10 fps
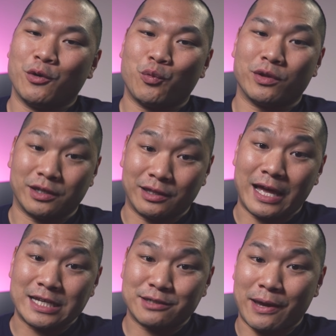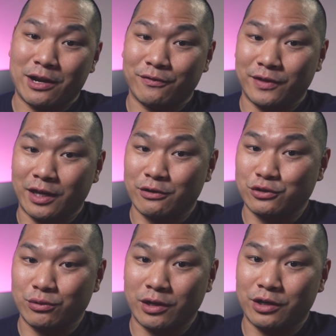with the glass panel of the
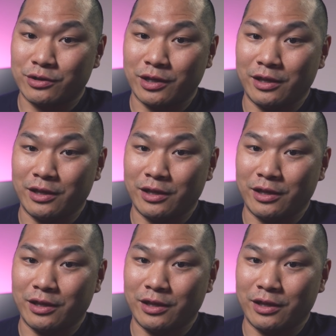NR200,